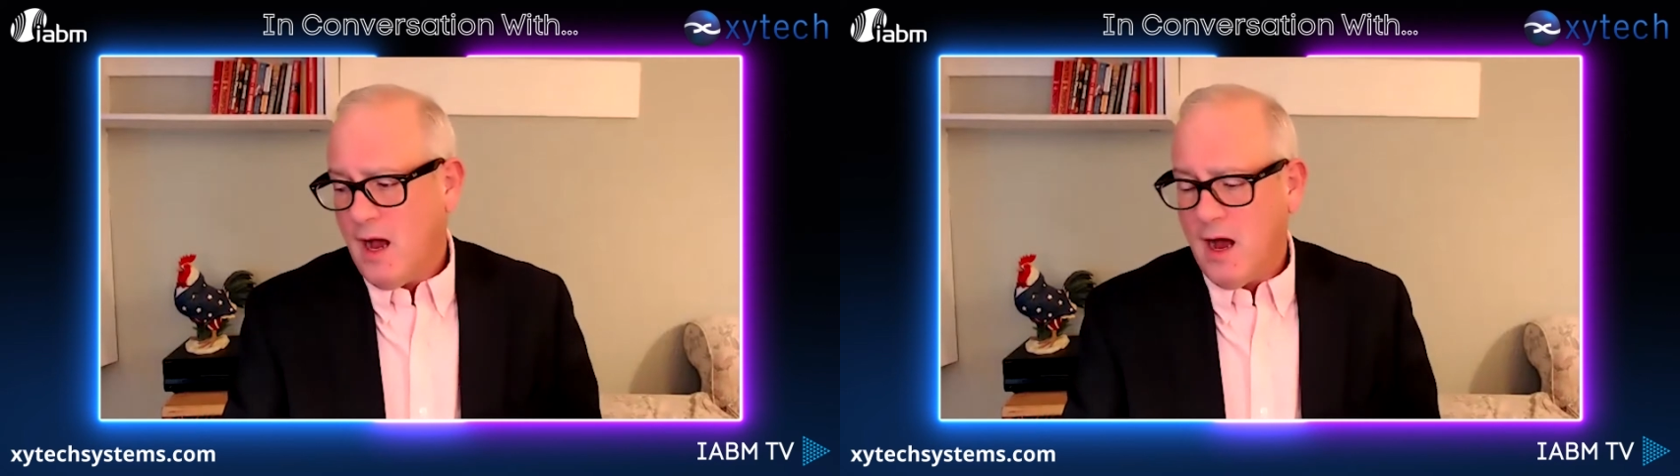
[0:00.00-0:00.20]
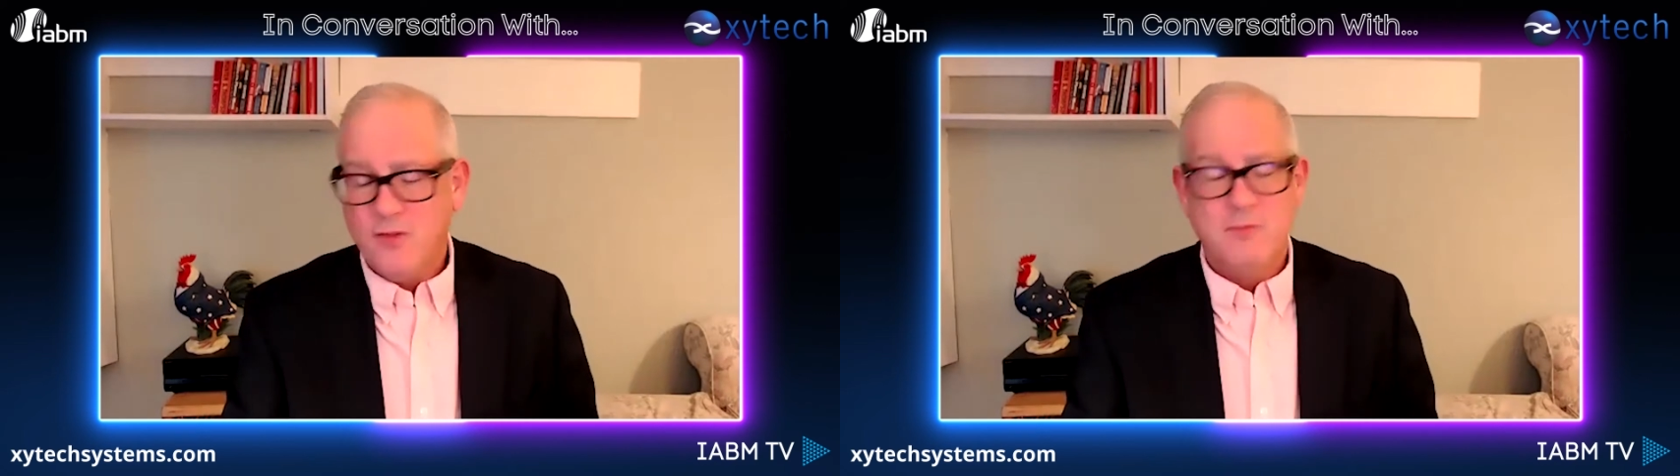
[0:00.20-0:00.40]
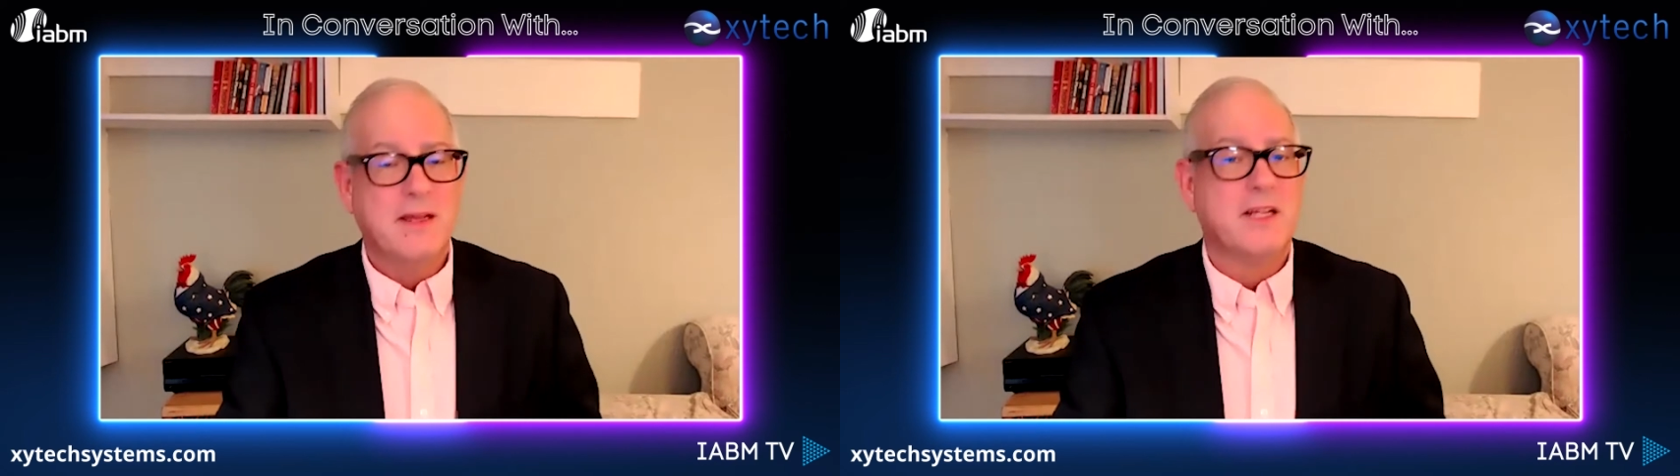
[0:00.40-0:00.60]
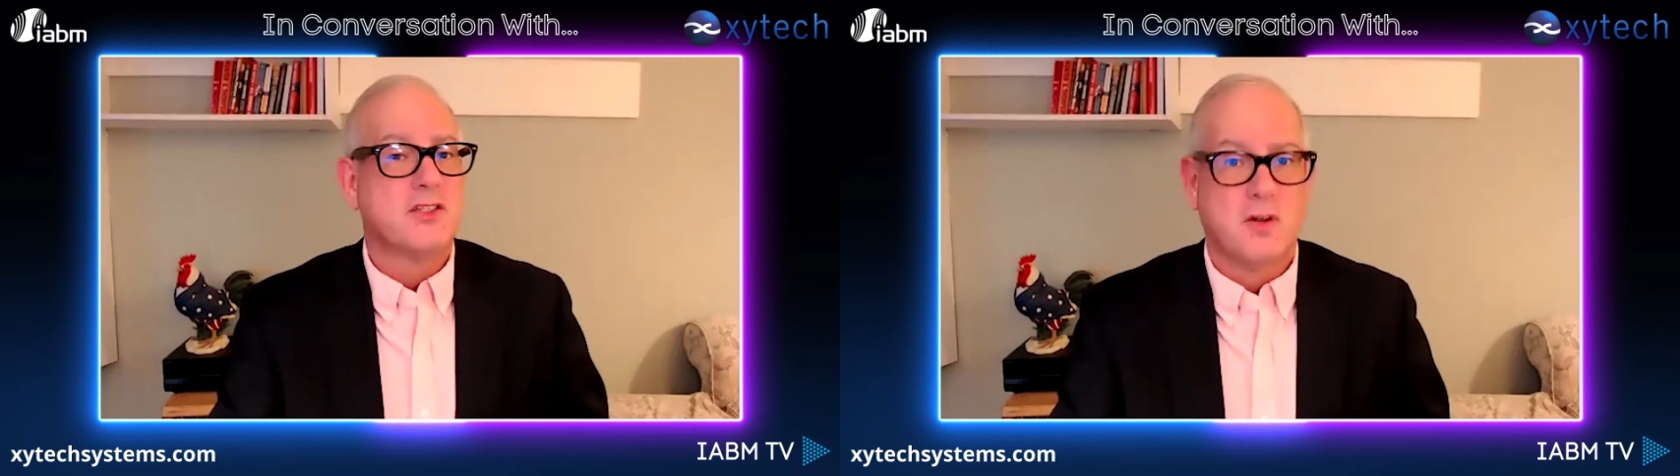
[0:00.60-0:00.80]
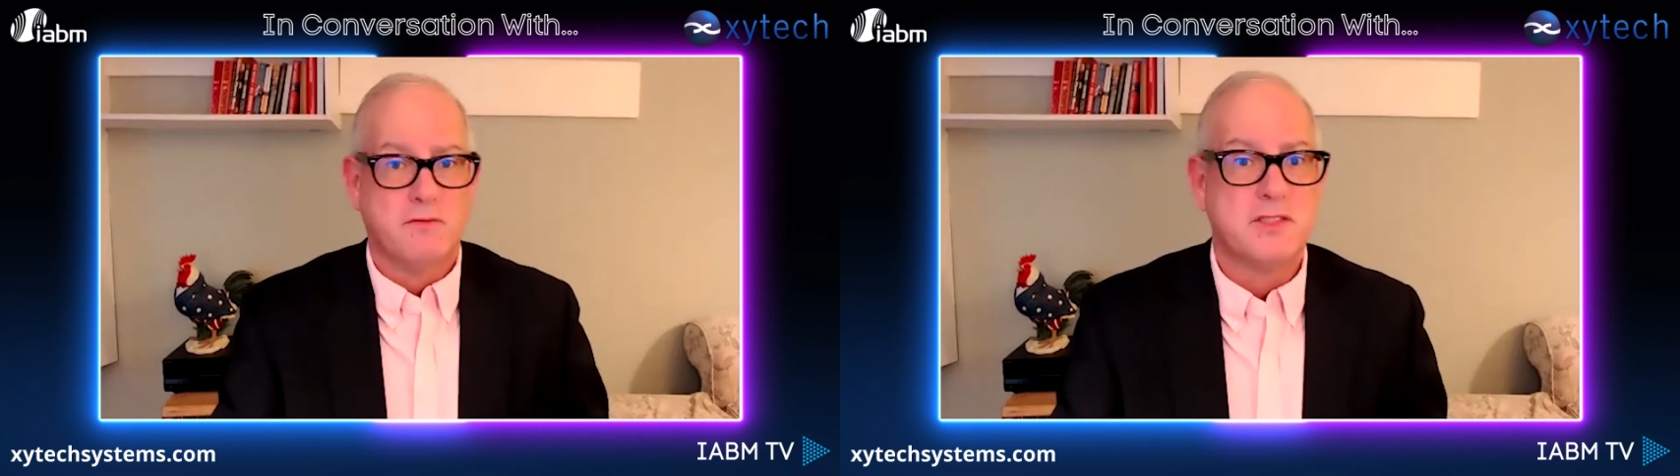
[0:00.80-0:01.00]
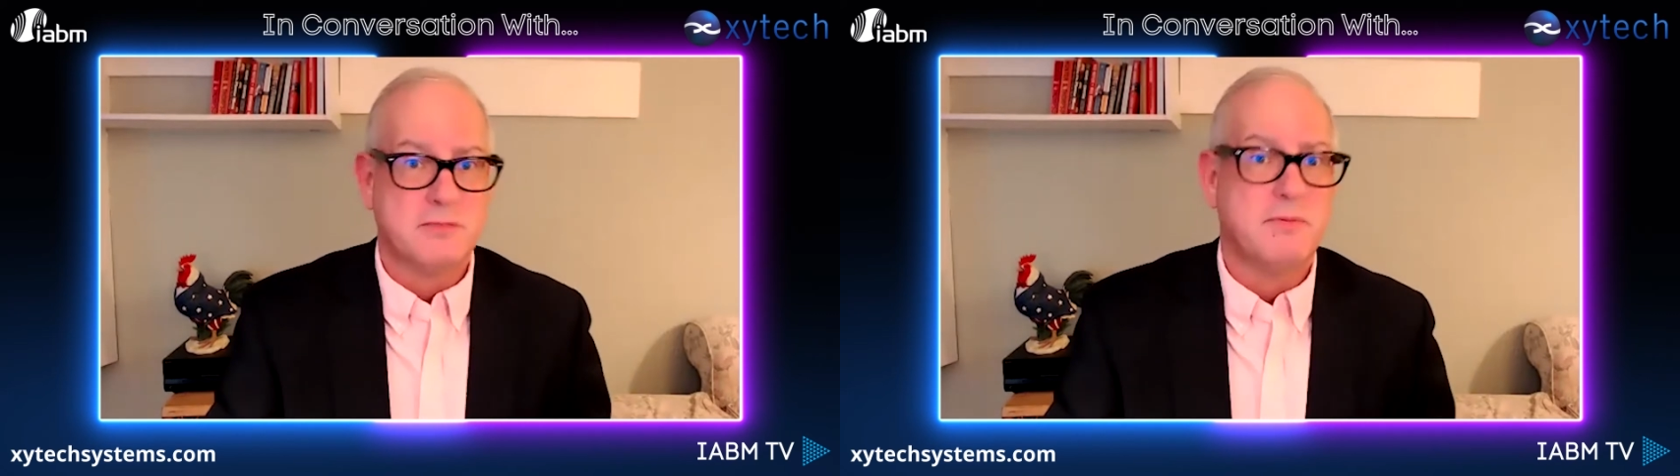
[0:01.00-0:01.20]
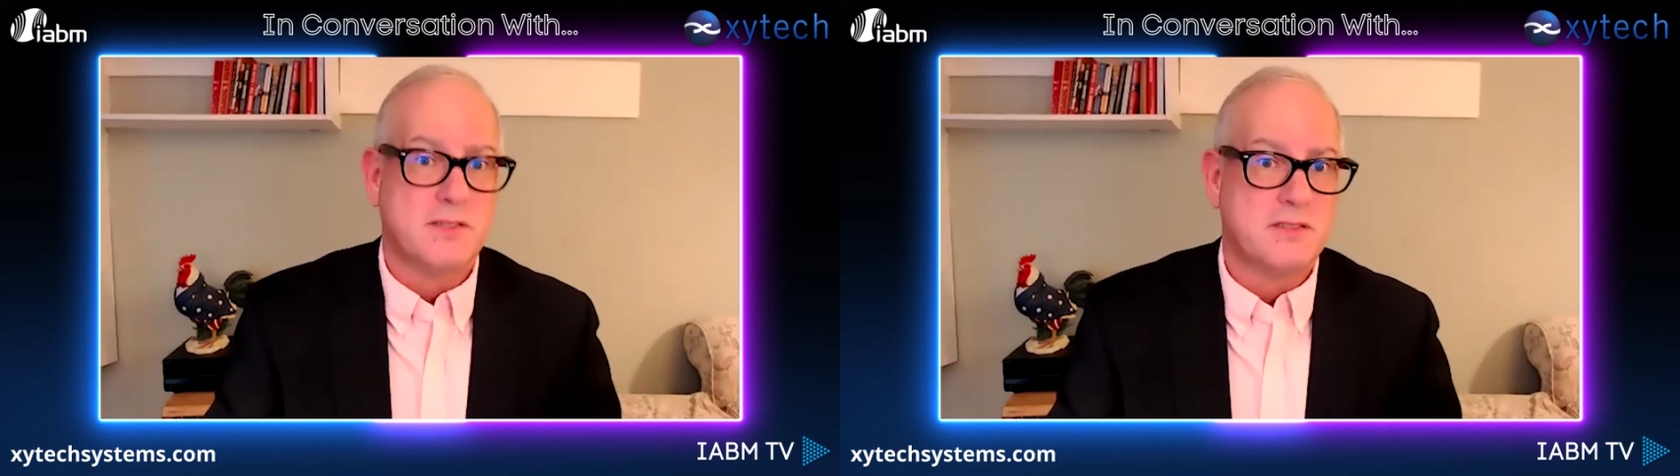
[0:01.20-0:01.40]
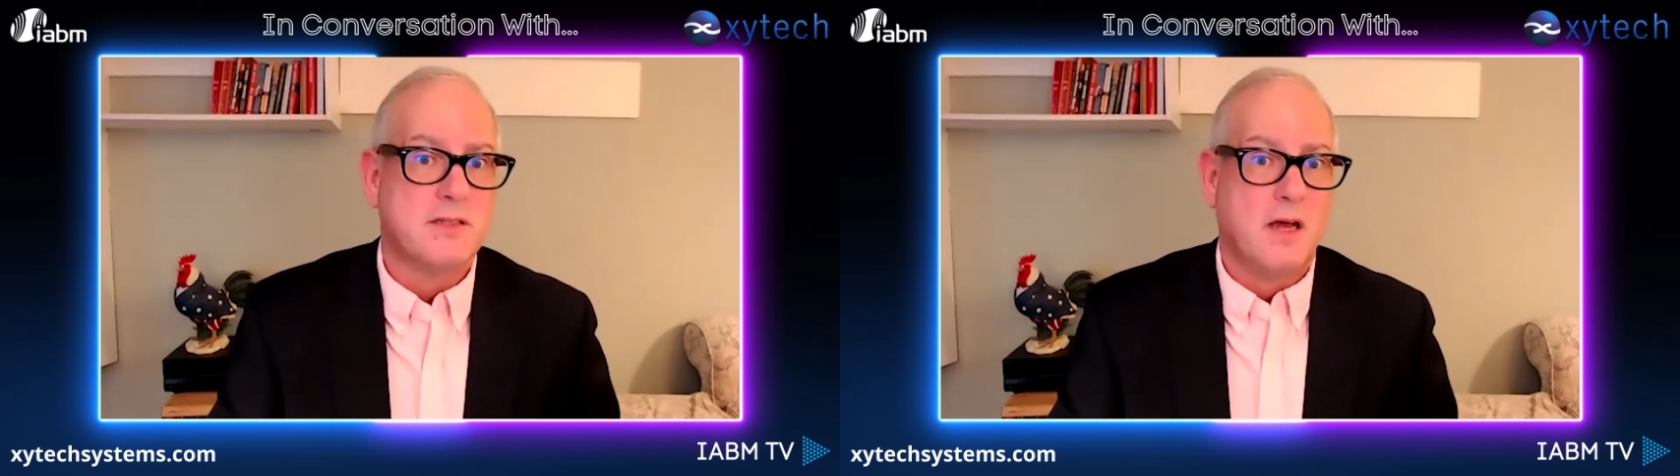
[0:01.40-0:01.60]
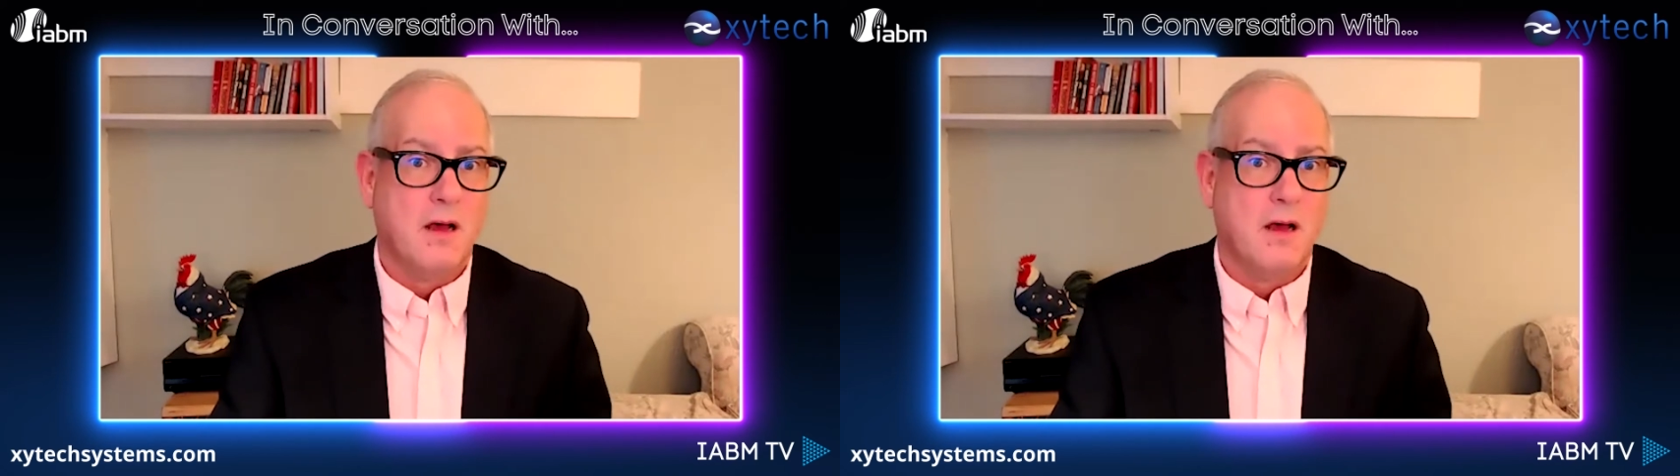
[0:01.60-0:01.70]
media services business,